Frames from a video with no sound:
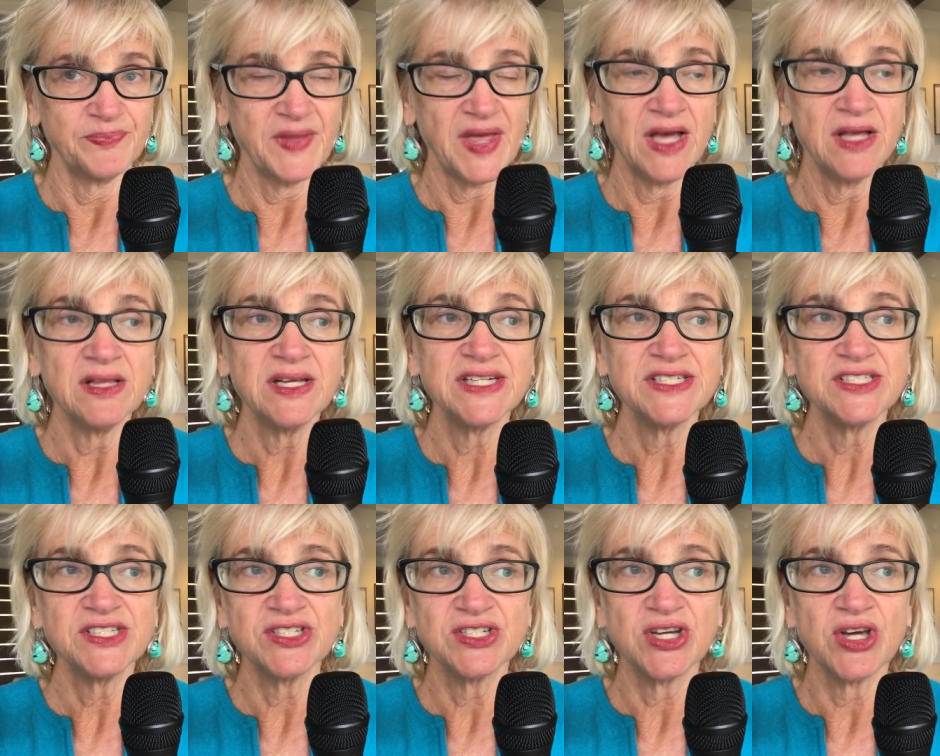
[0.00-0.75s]
I like
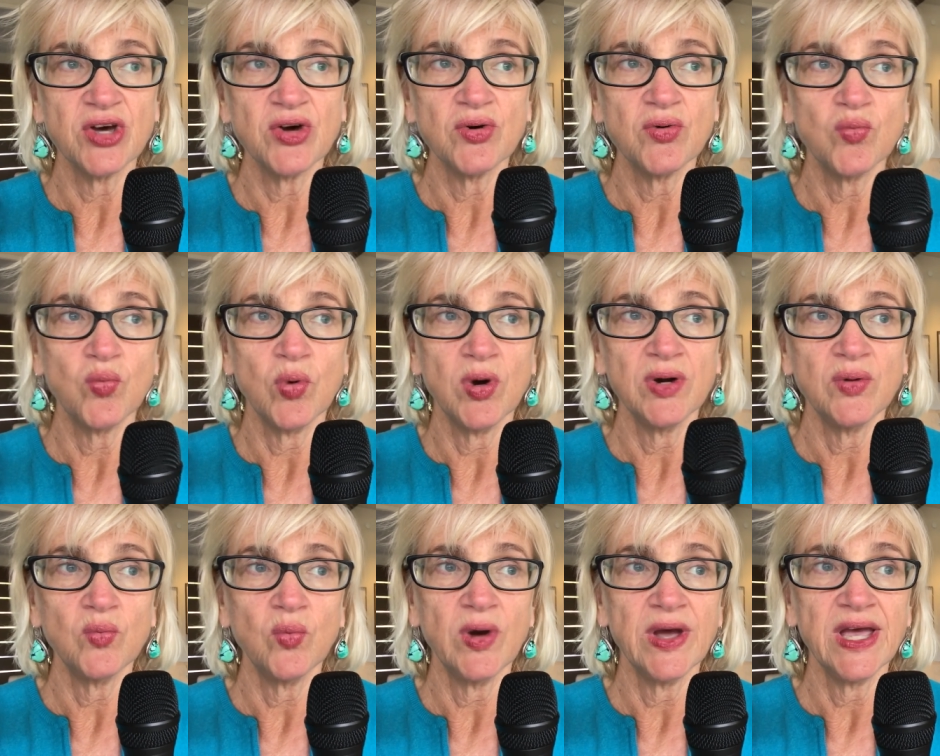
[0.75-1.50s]
to go
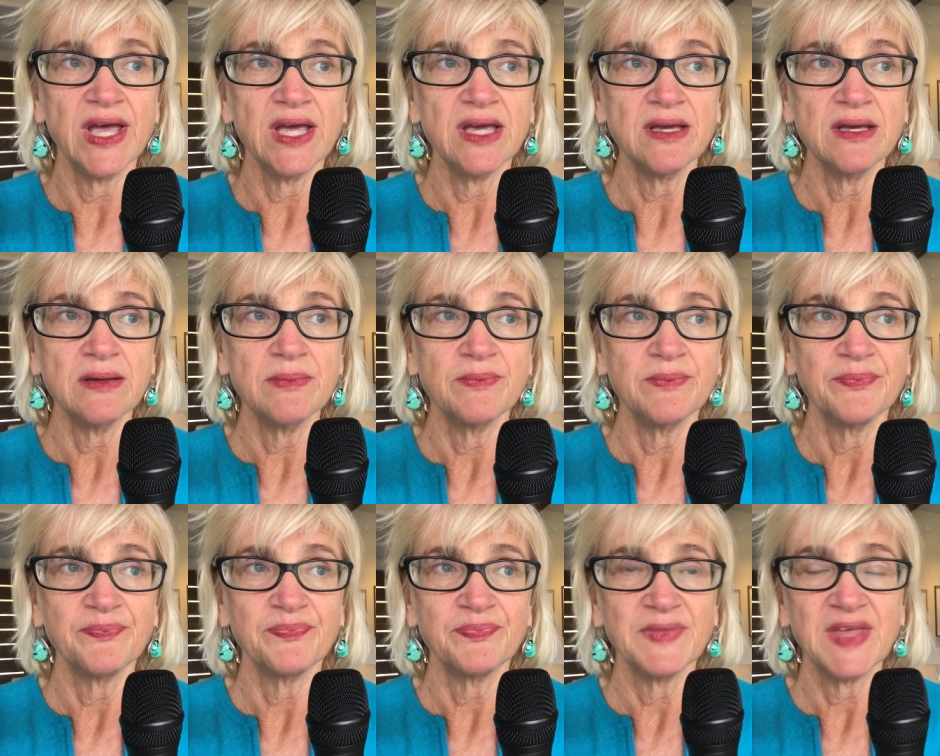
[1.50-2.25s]
one way
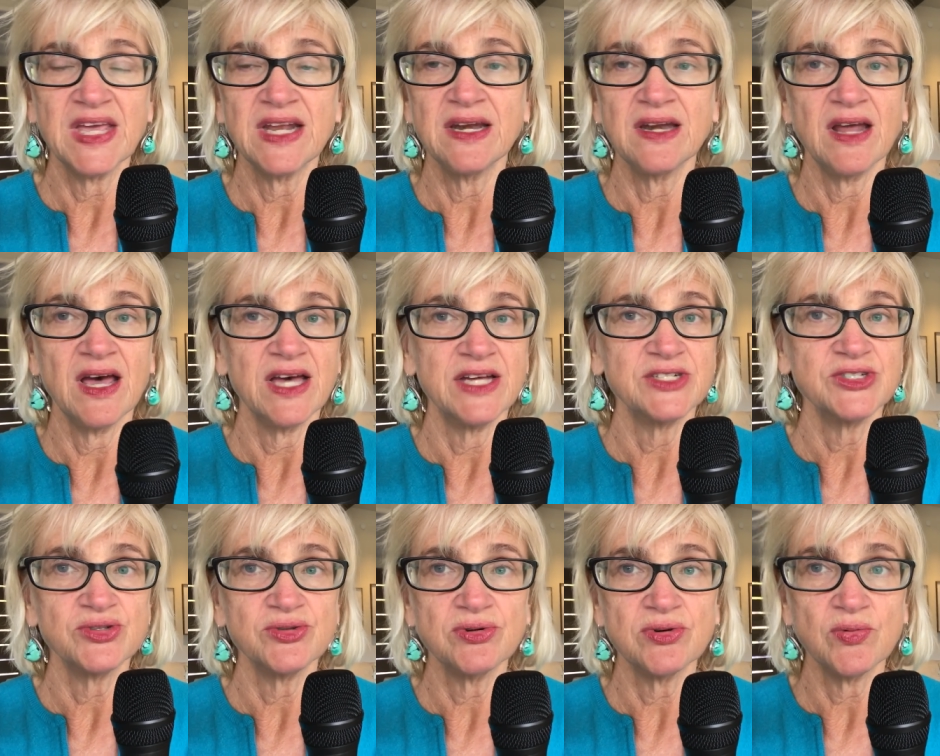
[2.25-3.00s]
and
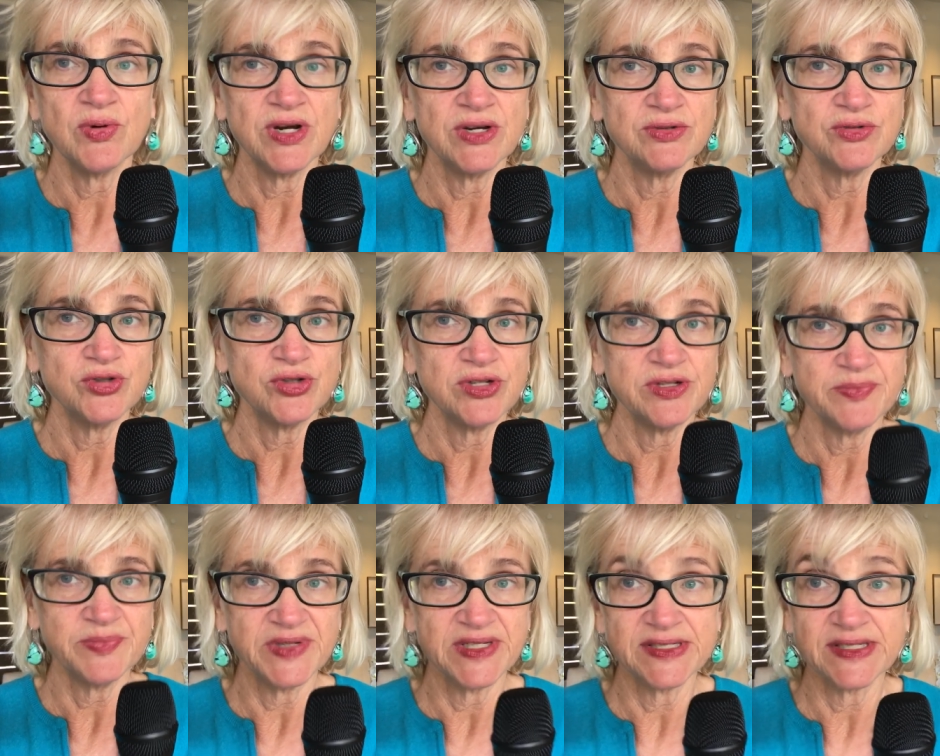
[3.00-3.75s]
not do a round
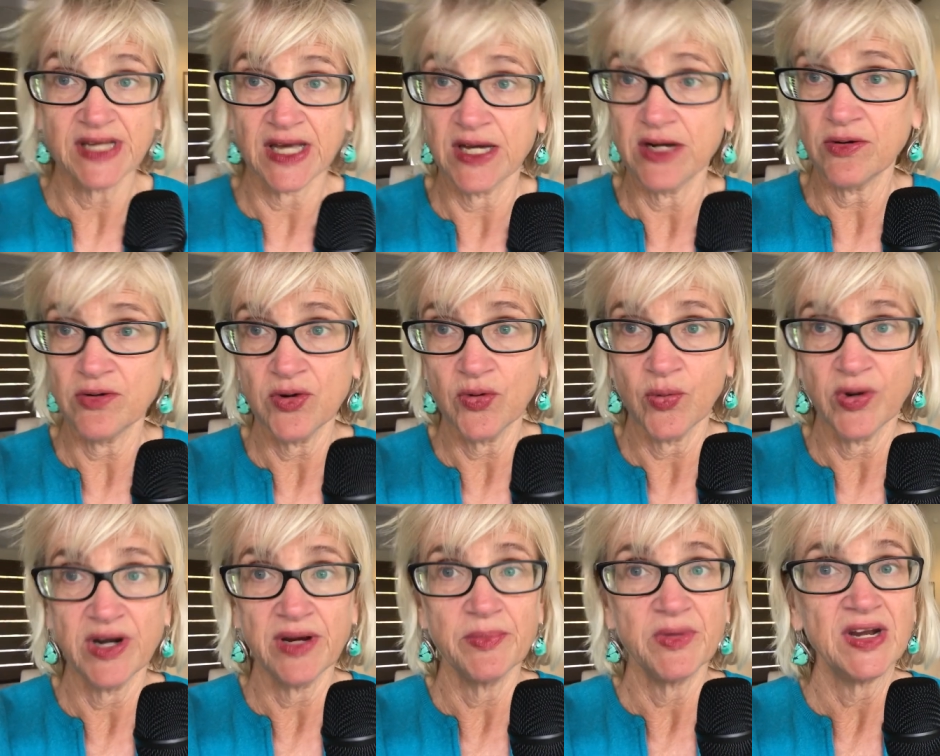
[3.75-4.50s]
trip because I don't know
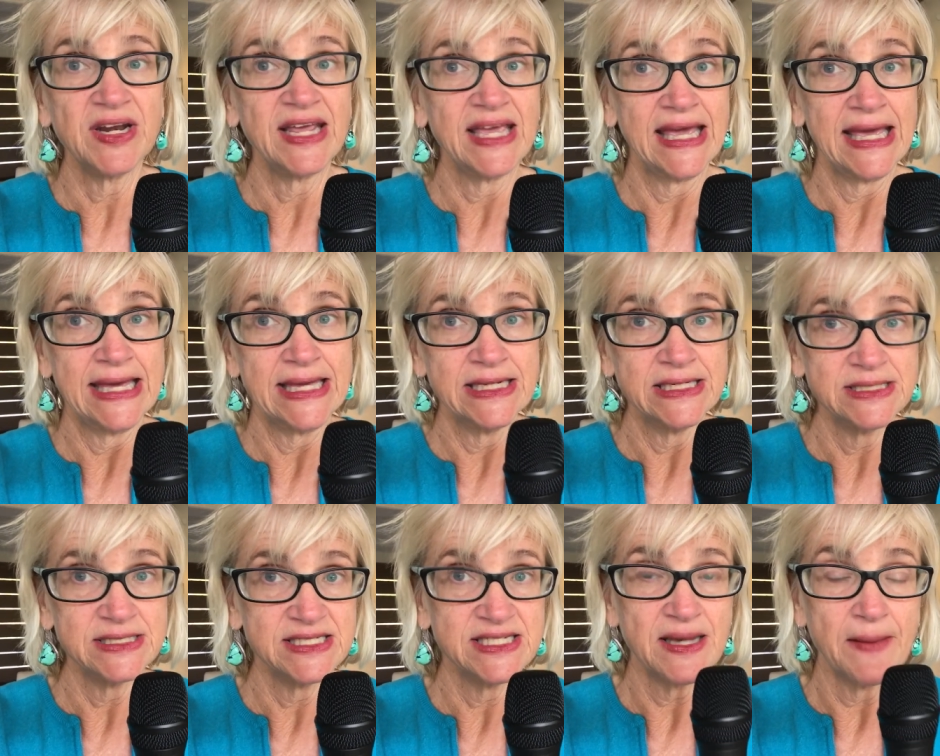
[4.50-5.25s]
when I'm going to
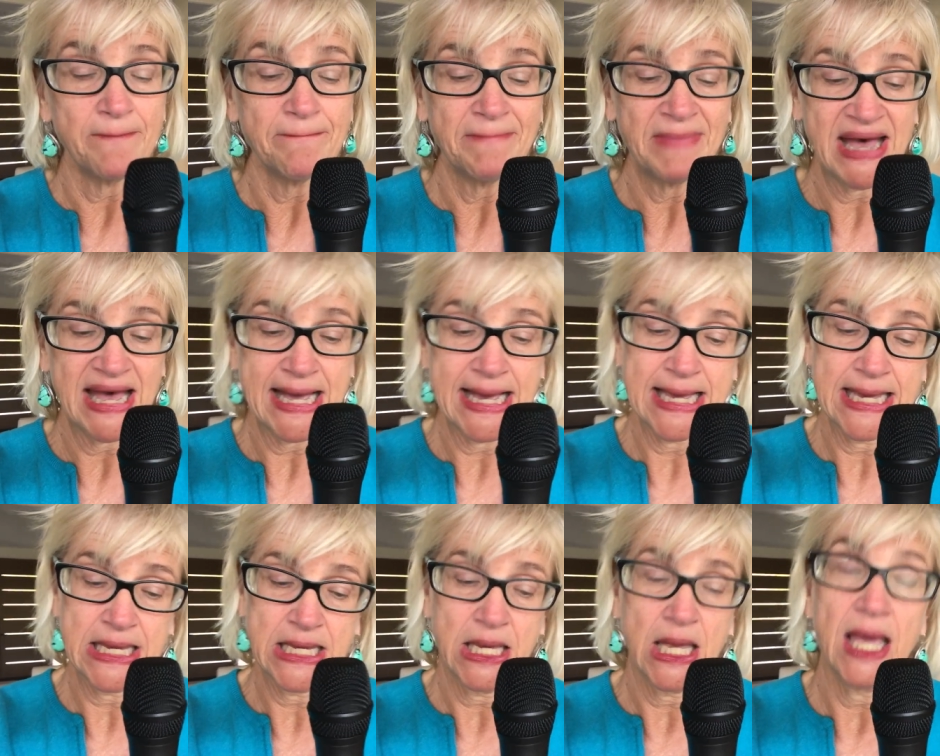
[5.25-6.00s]
end
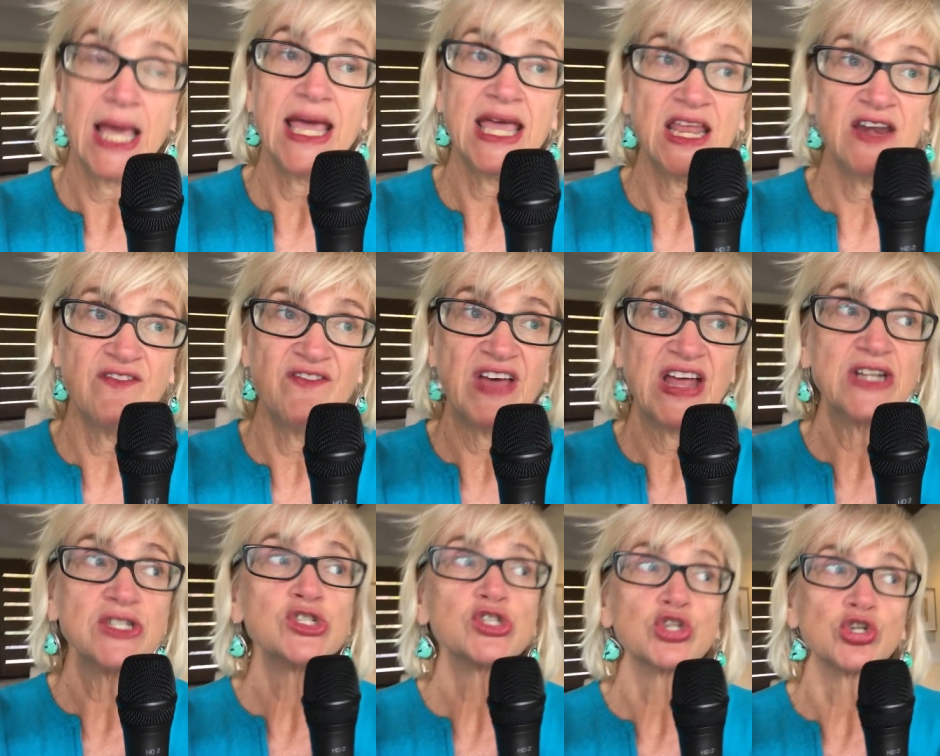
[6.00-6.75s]
my
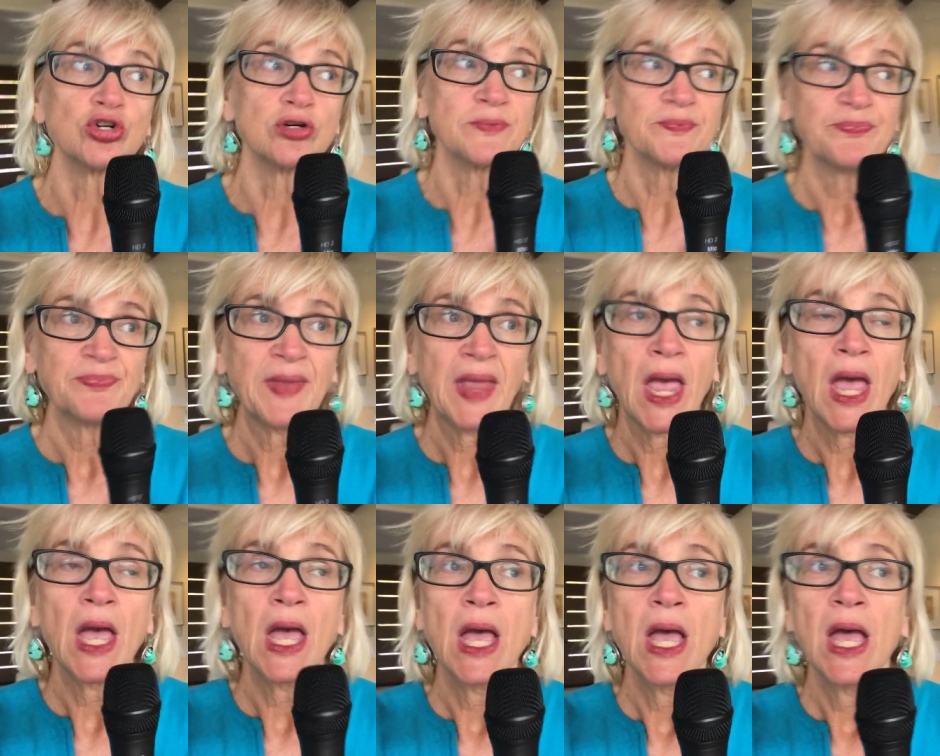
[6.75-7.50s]
adventure.
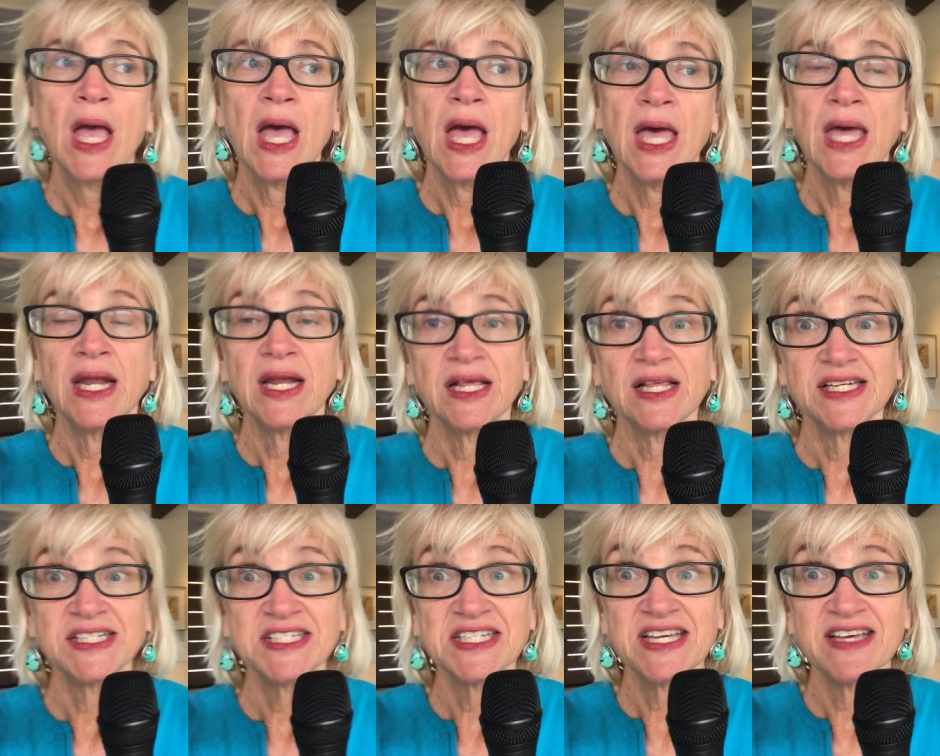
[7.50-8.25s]
And I
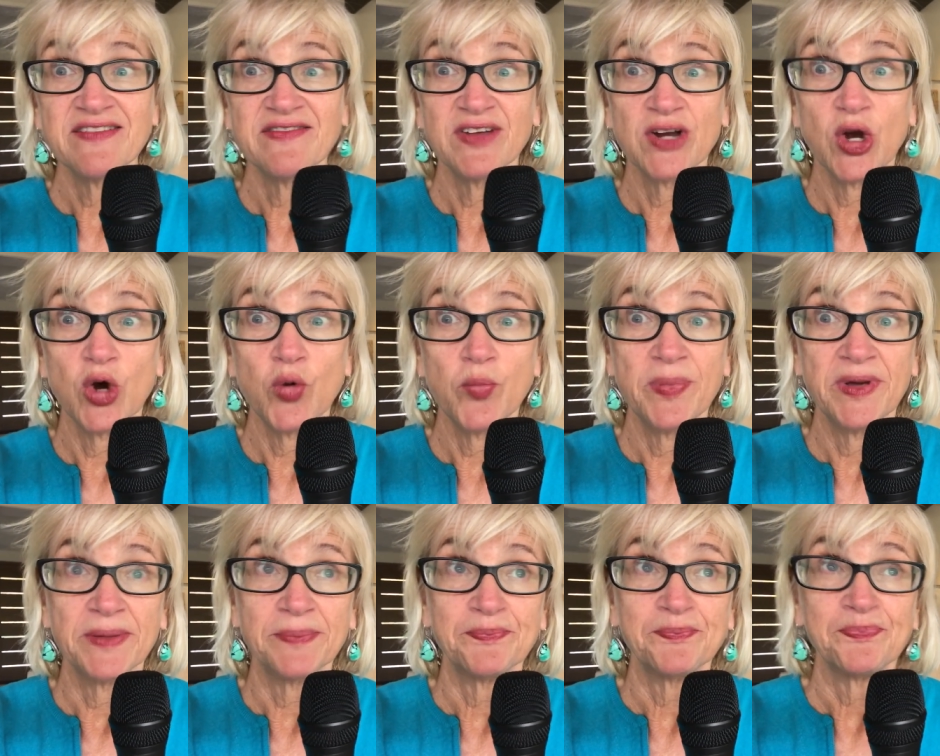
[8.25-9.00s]
like to have it
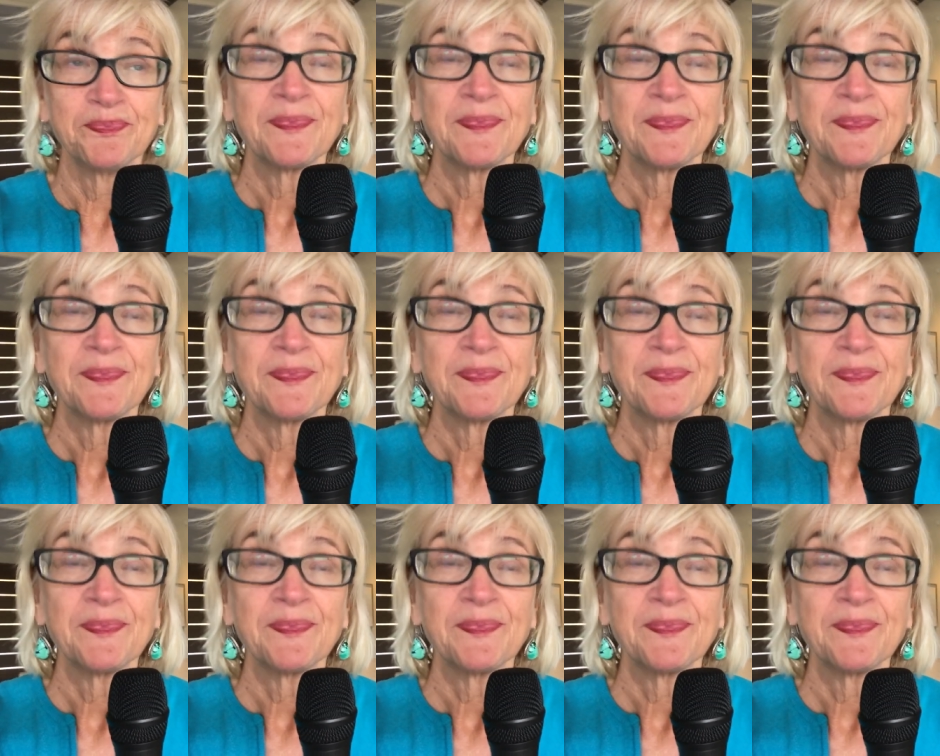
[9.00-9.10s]
open.